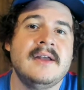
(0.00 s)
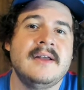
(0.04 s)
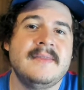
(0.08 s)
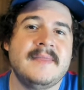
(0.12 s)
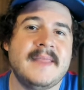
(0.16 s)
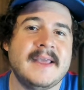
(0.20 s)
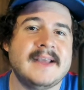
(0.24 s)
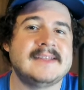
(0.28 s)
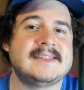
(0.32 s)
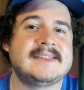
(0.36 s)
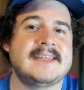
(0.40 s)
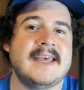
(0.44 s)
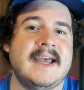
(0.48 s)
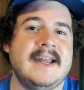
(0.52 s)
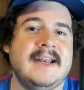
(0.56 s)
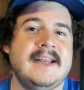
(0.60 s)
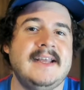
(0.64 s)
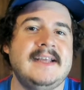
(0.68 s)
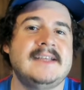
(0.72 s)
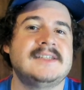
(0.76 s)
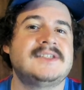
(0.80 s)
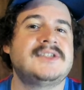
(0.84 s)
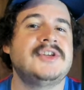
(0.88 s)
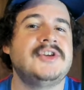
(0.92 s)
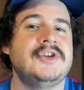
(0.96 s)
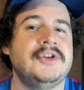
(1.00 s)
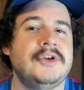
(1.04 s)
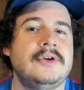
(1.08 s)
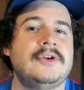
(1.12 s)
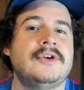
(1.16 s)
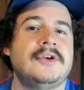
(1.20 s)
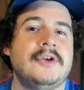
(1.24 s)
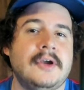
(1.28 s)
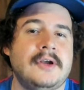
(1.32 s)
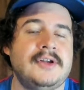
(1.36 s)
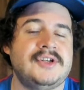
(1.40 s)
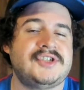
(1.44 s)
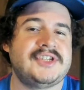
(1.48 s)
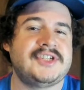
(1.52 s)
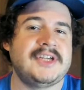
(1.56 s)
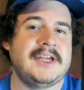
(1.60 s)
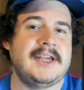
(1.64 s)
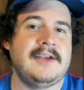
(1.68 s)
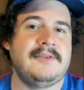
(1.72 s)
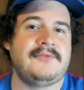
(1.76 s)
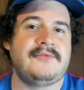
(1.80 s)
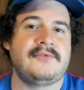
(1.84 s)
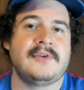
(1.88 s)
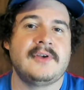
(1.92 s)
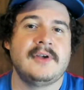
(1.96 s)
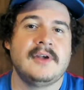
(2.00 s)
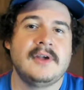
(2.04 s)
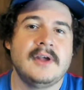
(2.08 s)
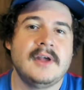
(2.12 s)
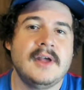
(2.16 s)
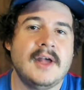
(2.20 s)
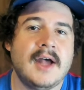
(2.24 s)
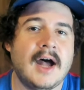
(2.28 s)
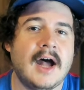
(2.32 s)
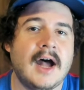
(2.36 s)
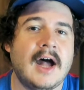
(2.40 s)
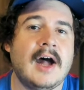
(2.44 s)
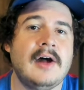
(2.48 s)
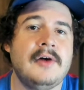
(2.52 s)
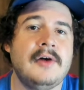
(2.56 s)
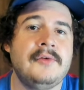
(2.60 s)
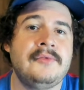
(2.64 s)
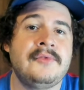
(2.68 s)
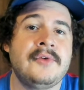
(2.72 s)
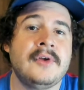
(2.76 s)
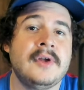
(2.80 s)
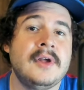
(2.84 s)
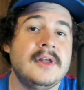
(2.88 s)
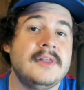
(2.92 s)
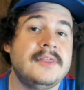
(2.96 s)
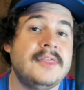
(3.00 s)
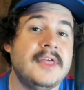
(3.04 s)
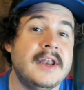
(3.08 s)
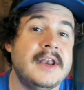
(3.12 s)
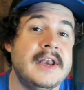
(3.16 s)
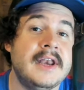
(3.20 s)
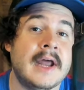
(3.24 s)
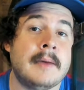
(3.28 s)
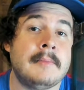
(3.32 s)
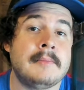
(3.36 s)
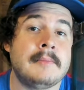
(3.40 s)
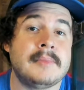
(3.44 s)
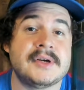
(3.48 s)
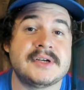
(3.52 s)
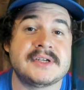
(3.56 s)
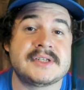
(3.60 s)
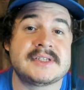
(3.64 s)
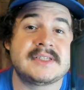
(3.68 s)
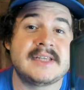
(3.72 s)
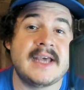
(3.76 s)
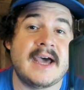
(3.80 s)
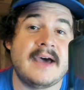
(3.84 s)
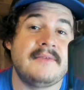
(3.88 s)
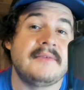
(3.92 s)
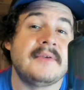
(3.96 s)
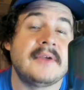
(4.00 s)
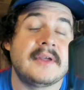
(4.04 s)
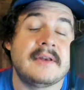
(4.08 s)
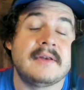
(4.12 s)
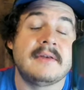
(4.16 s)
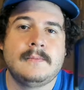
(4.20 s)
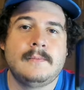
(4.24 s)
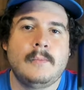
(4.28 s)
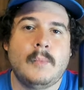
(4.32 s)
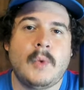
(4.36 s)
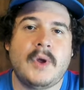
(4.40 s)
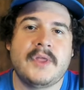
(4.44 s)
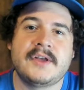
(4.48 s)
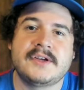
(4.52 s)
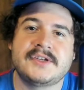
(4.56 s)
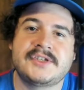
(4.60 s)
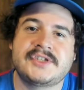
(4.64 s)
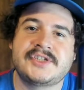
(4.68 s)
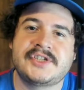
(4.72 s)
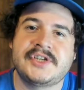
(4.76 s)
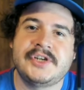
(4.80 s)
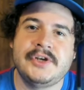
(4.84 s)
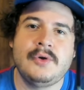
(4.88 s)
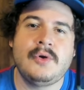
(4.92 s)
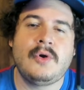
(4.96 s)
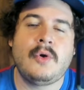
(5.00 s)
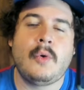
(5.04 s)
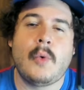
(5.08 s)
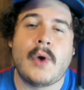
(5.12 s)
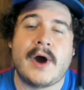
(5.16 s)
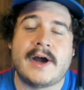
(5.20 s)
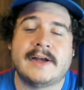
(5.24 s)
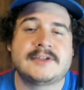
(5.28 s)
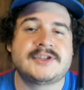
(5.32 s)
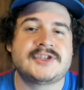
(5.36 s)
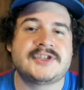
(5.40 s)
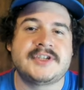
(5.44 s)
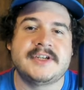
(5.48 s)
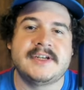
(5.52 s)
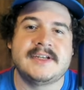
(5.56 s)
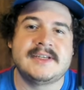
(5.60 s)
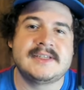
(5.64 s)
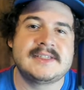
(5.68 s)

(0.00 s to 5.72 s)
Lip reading: They said he's the new crew chief of the number 7. Well, there's two questions